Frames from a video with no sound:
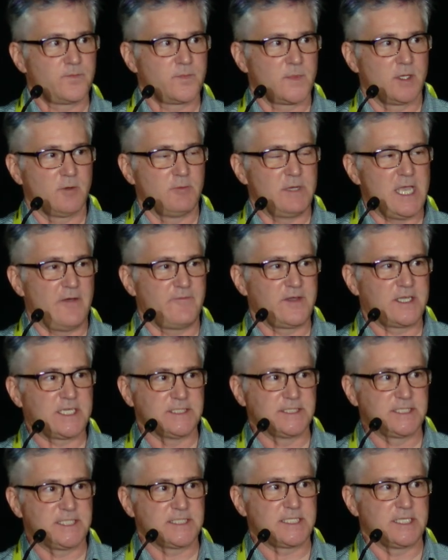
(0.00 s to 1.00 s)
we have a
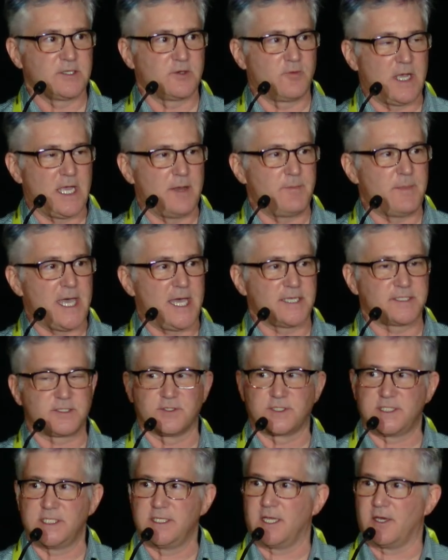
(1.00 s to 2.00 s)
consistent grandmaster
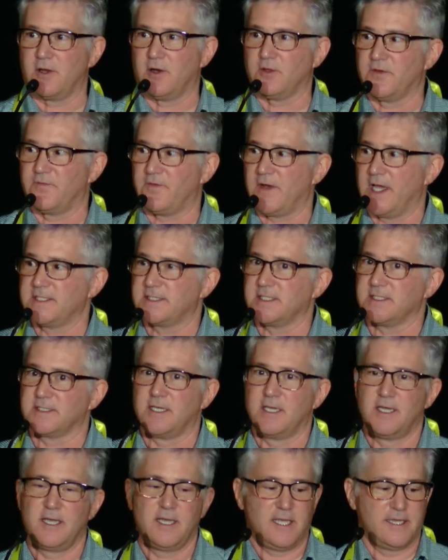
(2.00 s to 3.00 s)
seen on all devices.
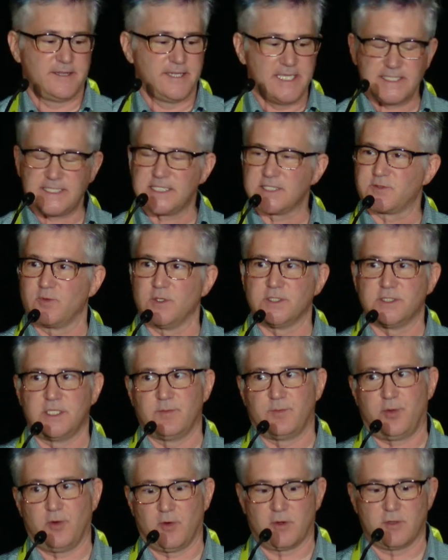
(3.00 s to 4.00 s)
And this is really
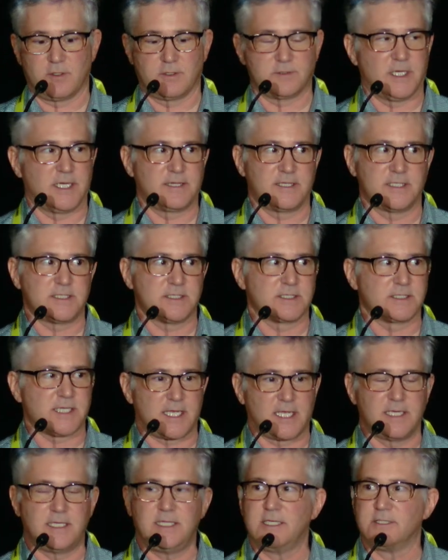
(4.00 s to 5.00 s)
important. This is like
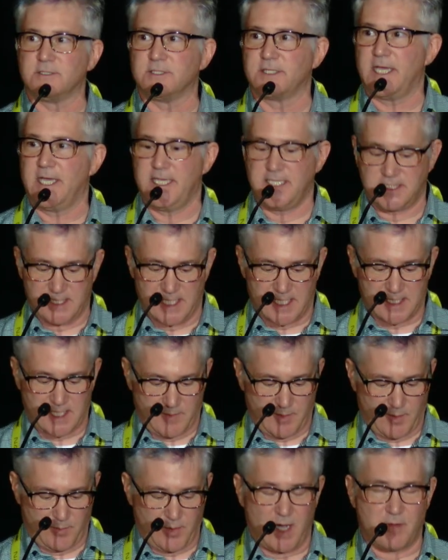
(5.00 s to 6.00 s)
a needle in the haystack
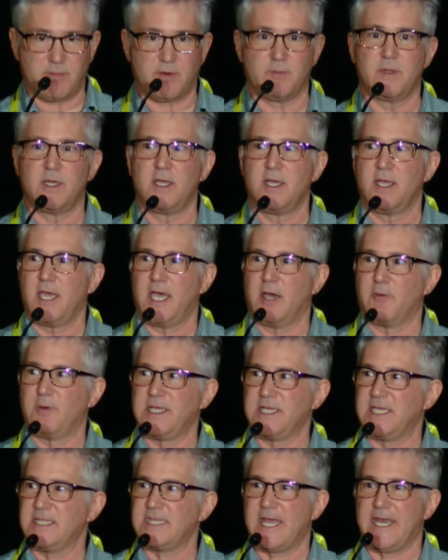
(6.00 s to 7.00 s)
type of problem. And we
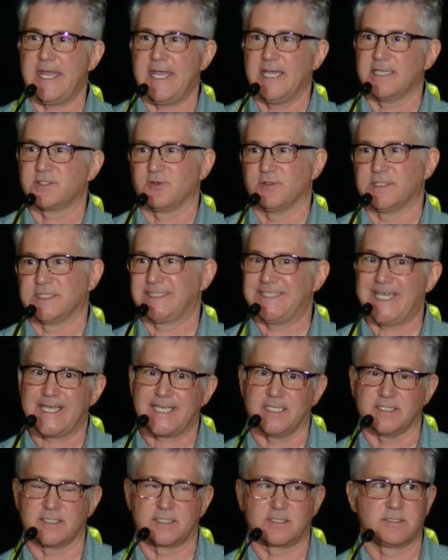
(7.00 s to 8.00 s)
can get that answer in
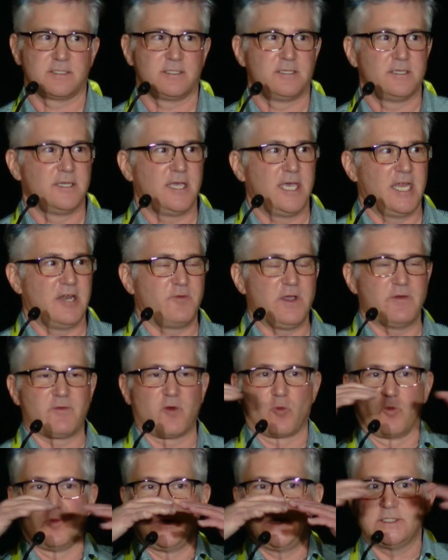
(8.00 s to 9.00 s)
seconds. And if we have a
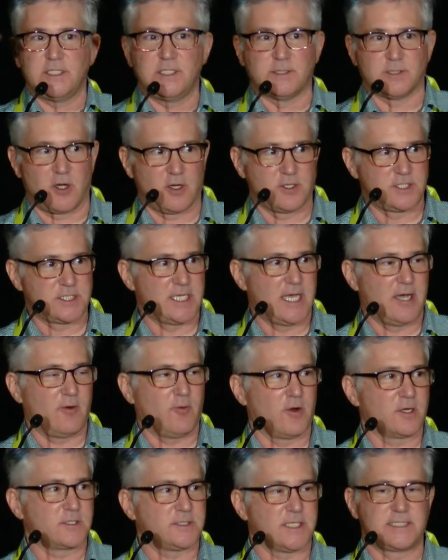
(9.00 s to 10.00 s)
really large
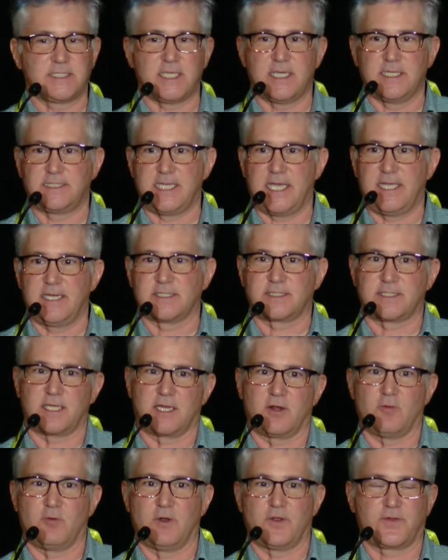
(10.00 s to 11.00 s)
network, like say a data
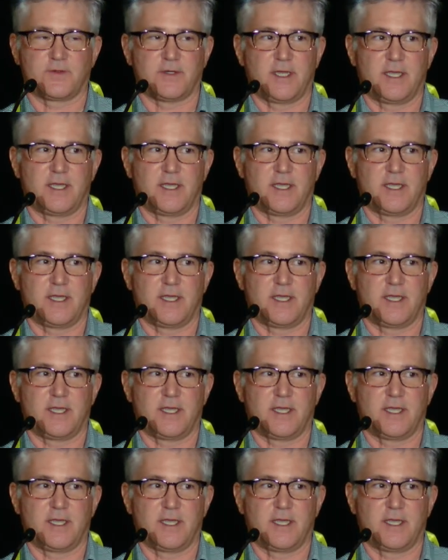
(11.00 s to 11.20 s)
center with